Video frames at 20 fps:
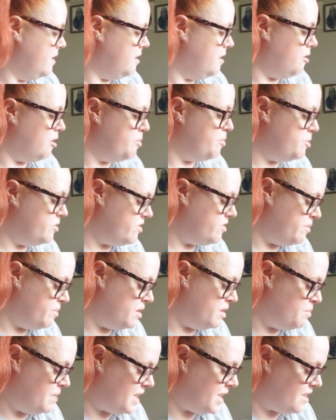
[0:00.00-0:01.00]
I put some of
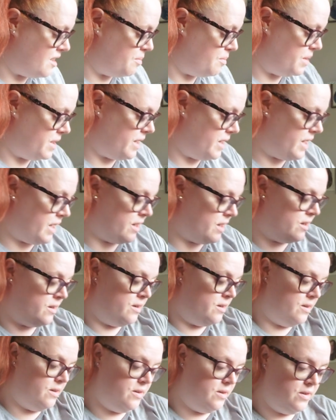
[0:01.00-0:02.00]
the makeup in here,
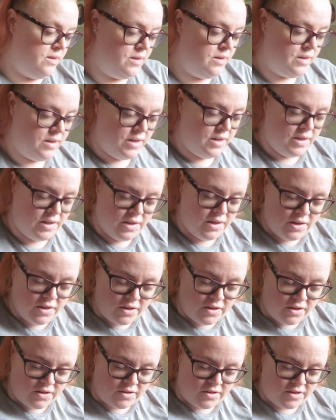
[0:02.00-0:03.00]

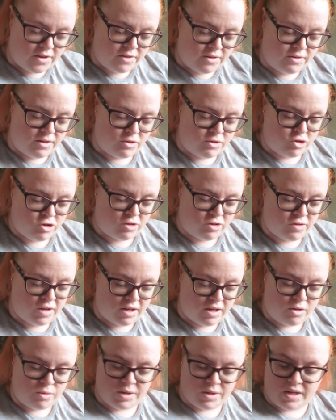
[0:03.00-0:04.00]
so I'll show
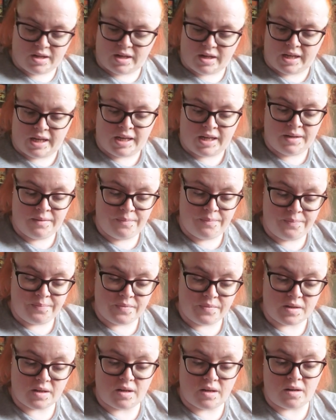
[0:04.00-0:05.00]
that quickly.
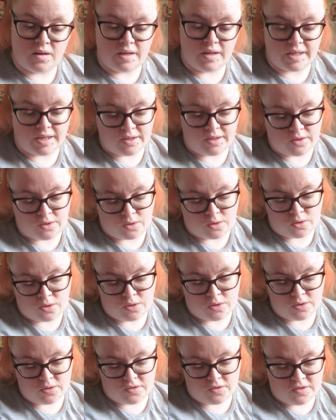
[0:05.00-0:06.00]
I got,
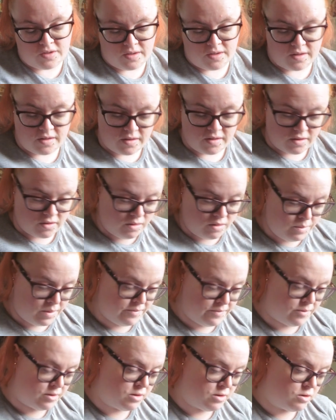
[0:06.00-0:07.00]
I can't
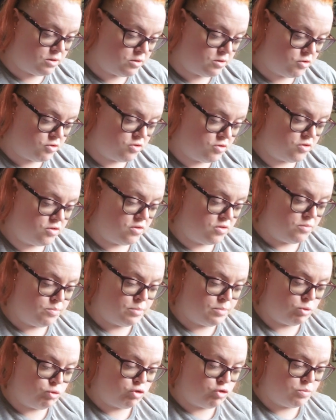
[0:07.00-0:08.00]
remember if I got
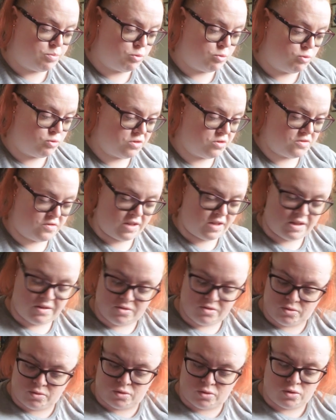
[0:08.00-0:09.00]
multiples of
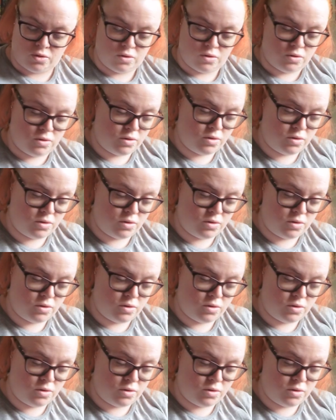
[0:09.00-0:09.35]
things or not.